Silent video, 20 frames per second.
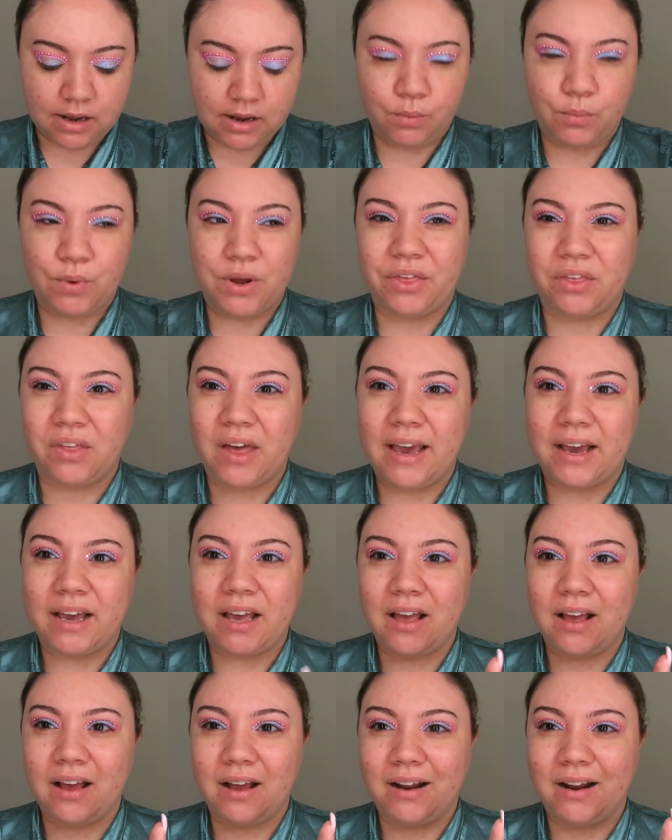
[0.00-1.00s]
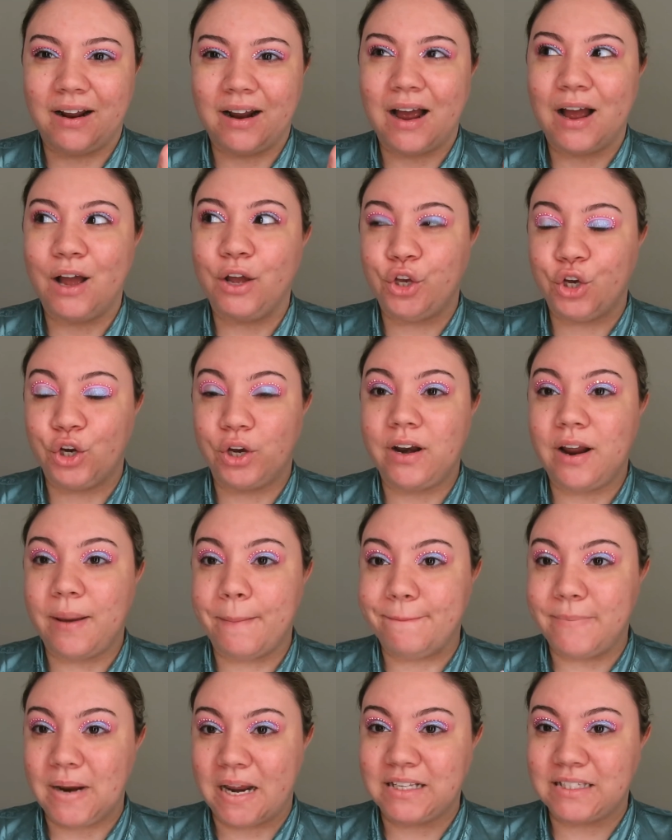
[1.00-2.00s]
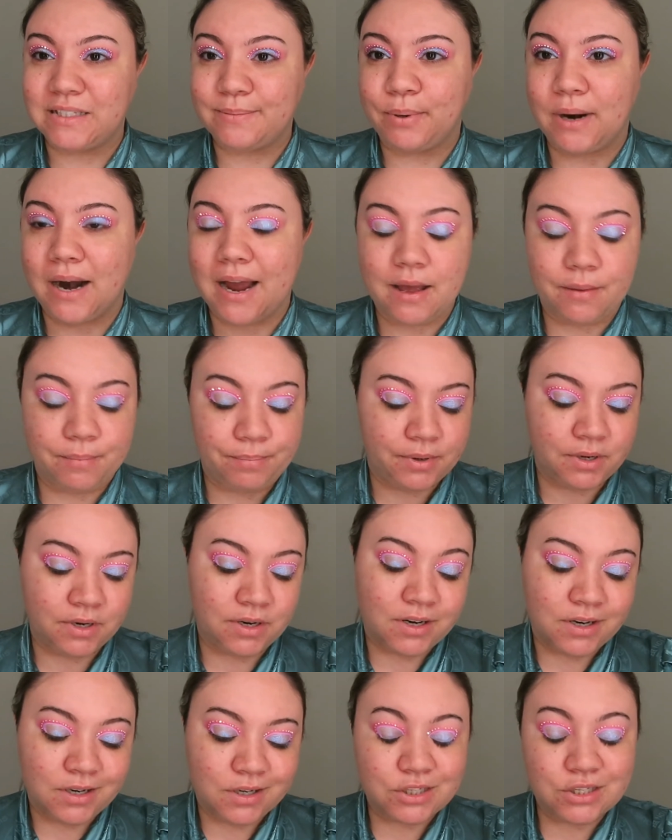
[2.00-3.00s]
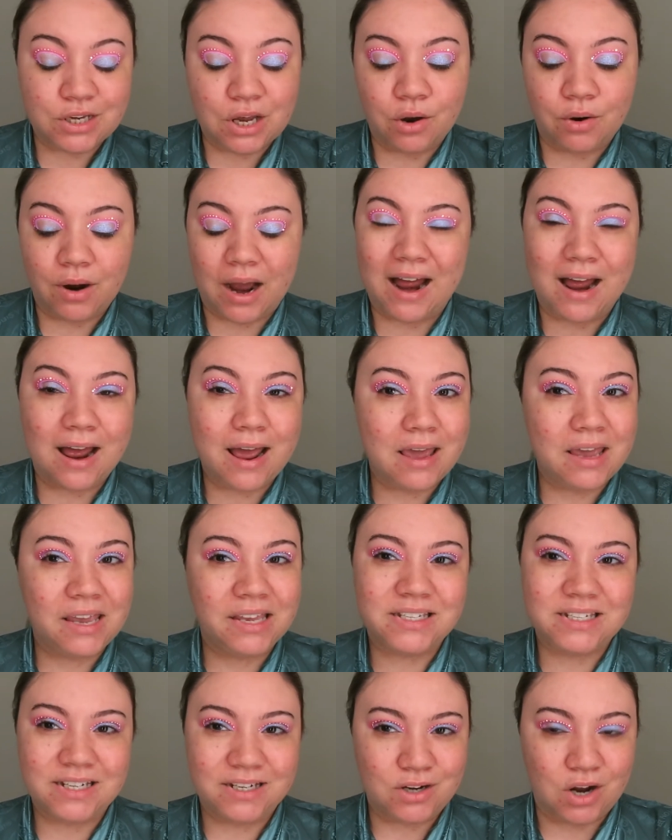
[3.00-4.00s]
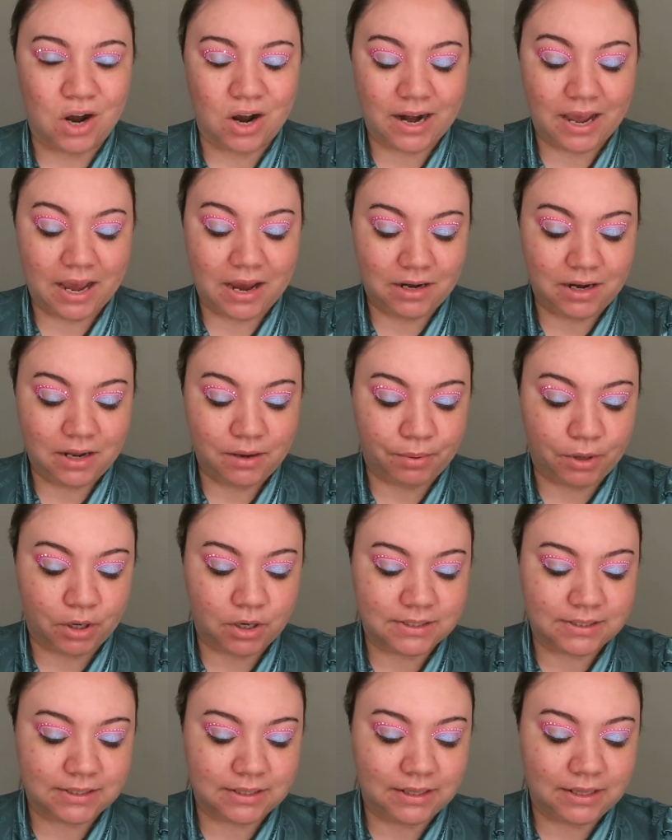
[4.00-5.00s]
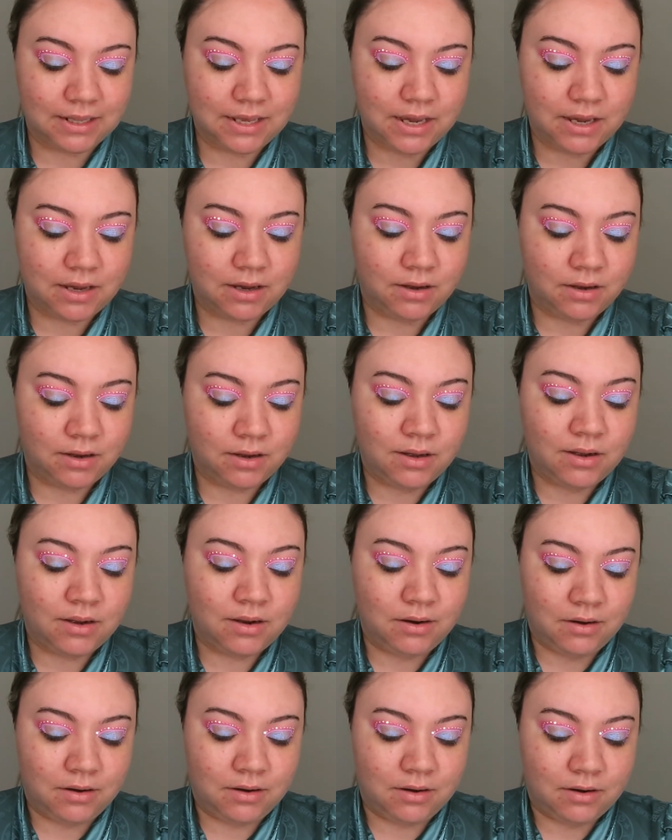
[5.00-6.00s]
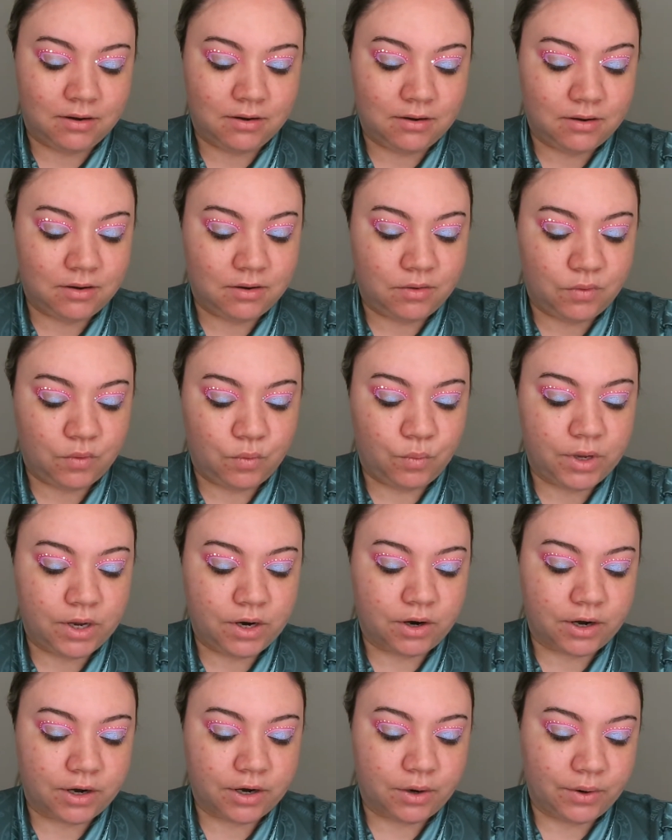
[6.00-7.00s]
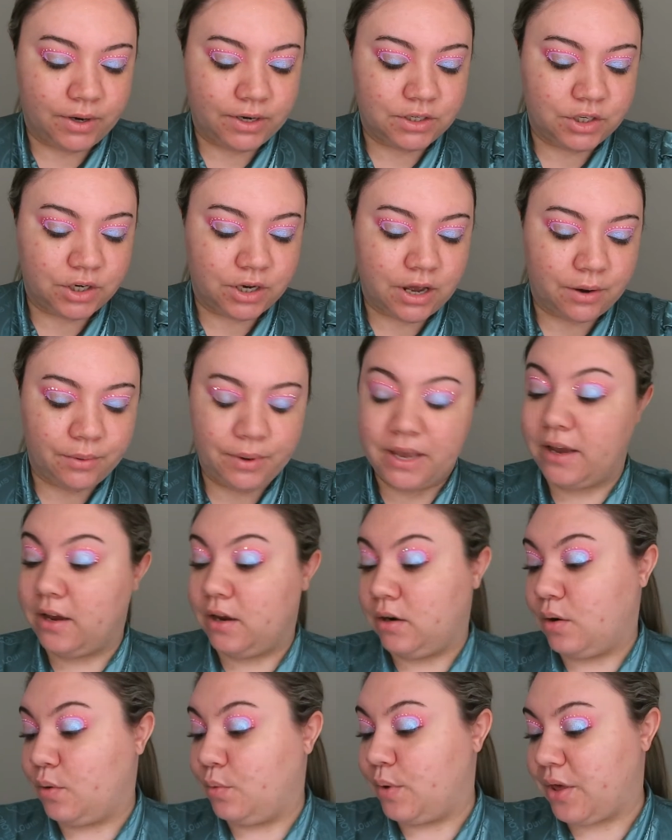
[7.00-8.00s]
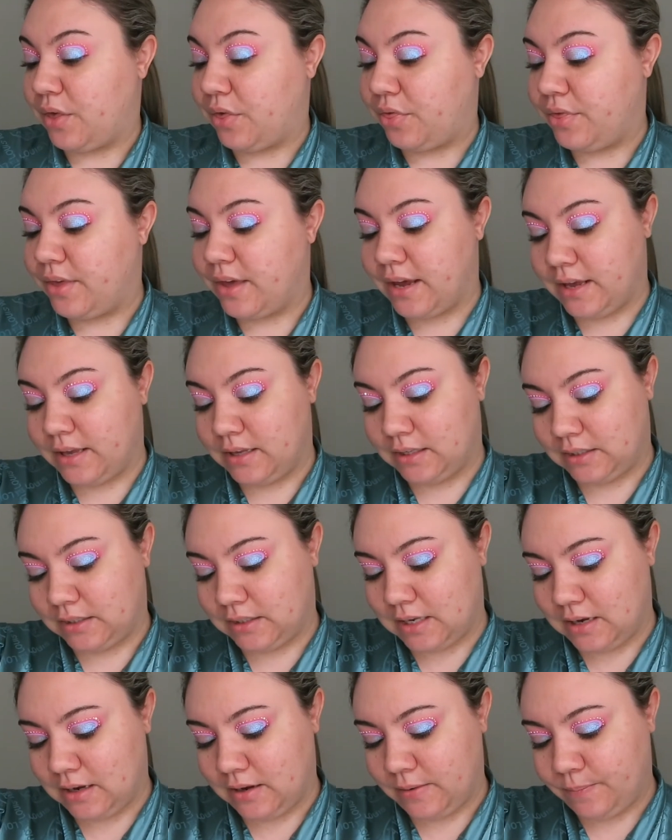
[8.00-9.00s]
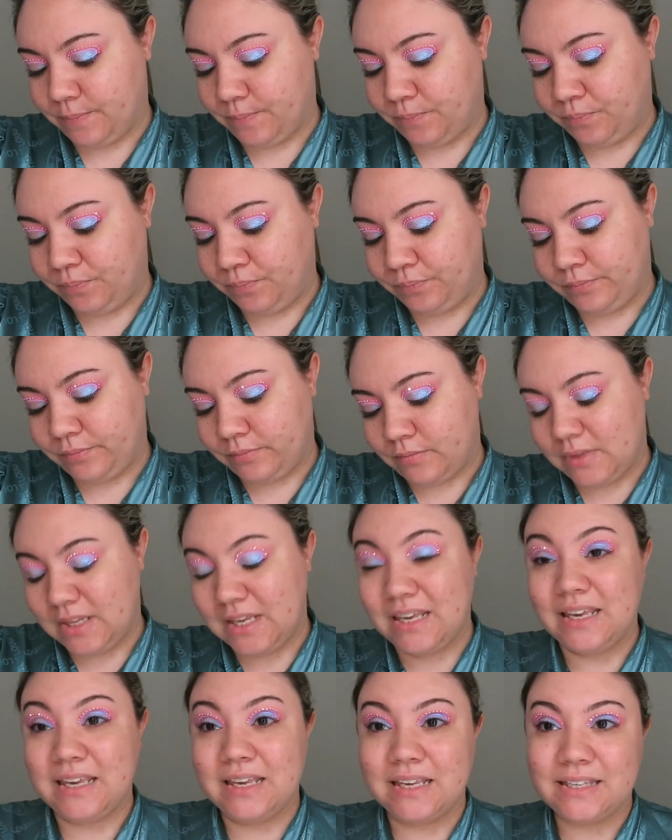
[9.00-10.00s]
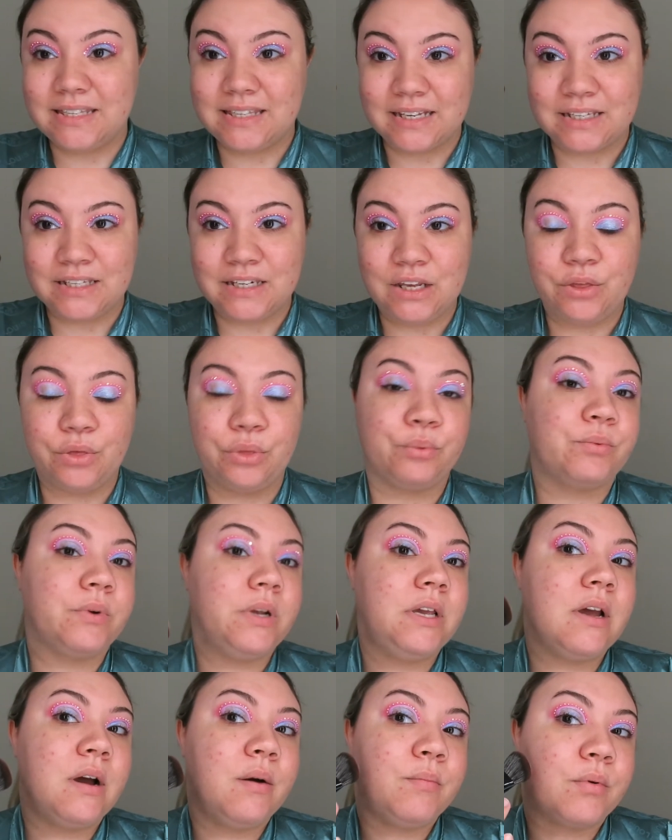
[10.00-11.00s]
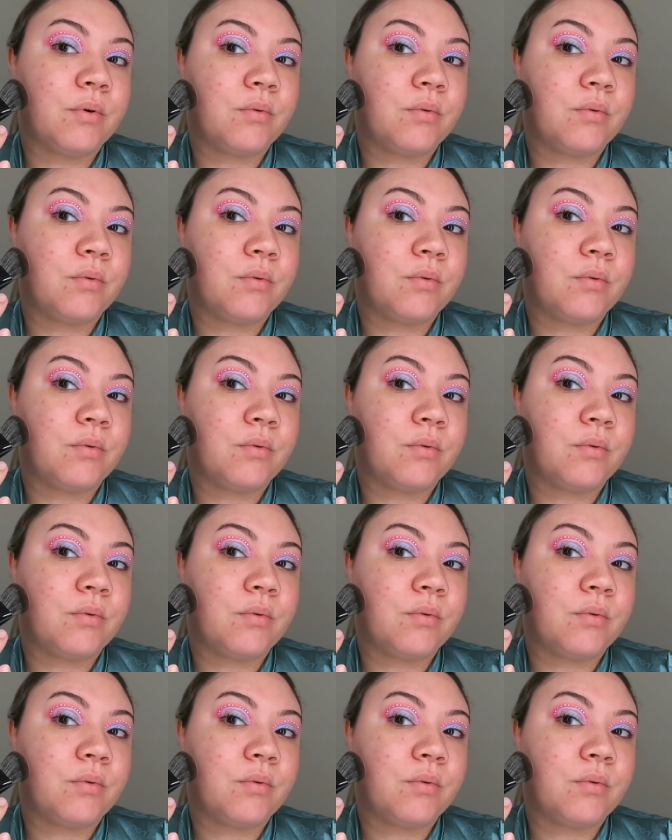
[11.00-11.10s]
with like a good base prep, so I did not hate it personally. We are going to go in with this E63